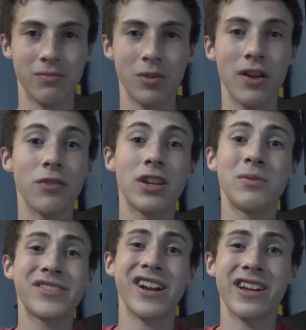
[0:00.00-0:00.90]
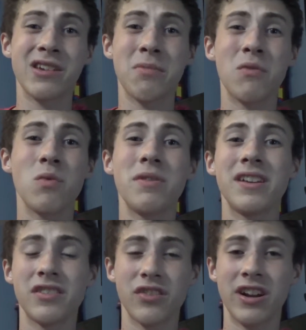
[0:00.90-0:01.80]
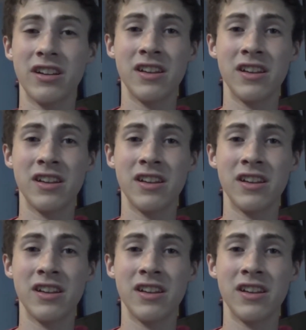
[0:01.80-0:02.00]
whatever he was talking about would be integrated